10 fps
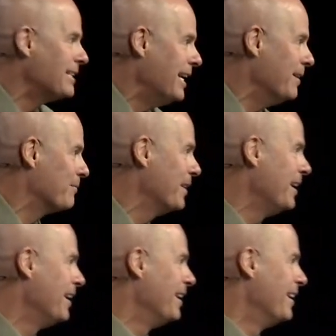him,
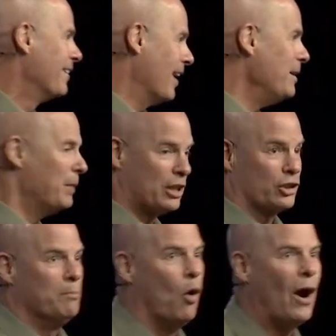right? Because the
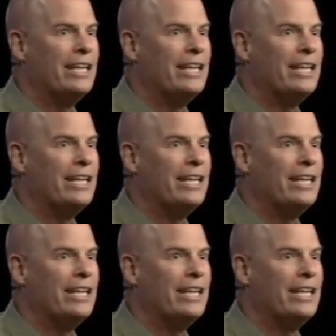more I